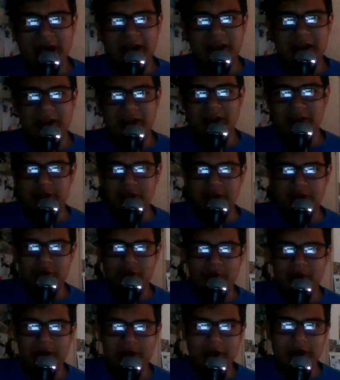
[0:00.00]
and the
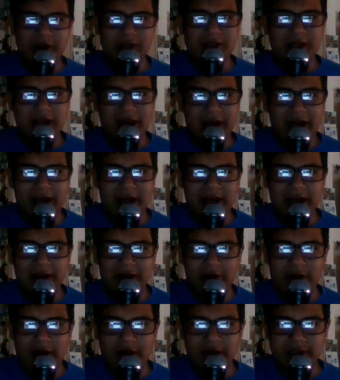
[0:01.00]
story does get
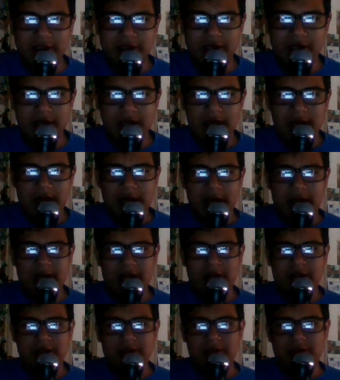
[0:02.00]
lost,
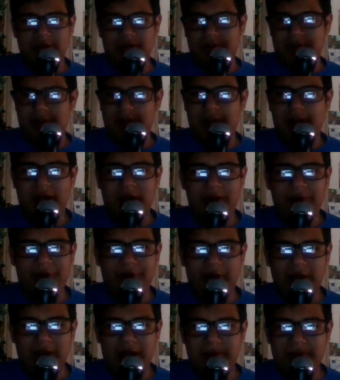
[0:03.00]
and kind of
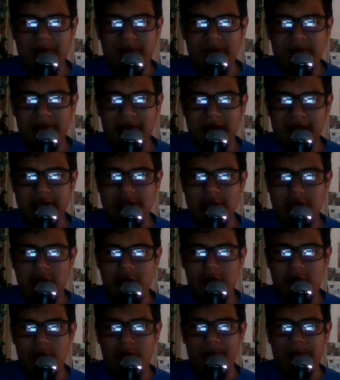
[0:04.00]
felt like Men in Black
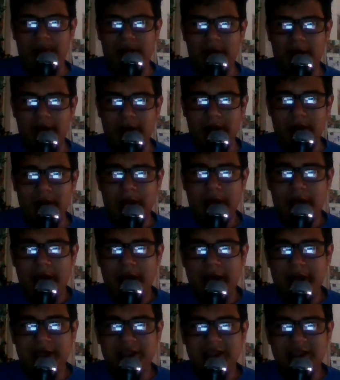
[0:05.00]
2, but
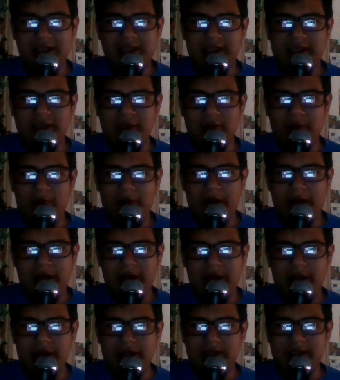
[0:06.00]
in a decent
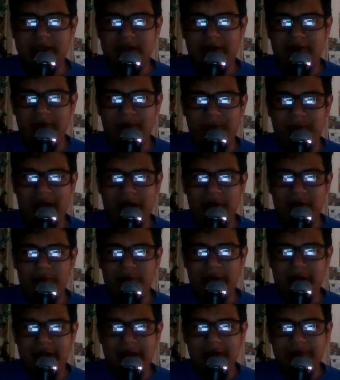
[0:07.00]
way instead of a bad
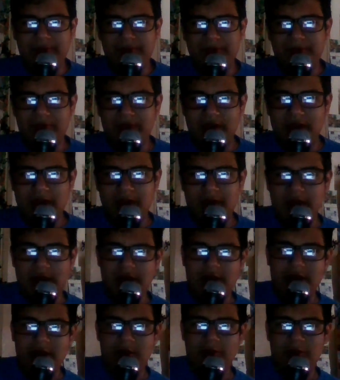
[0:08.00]
way.
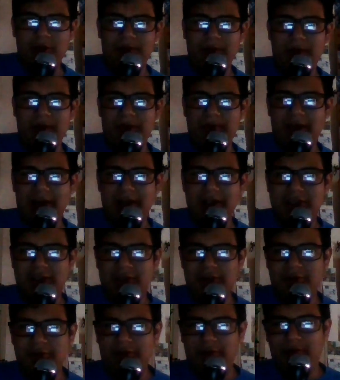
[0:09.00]
With Men in Black
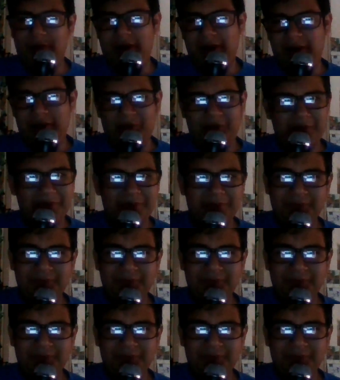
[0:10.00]
2, well,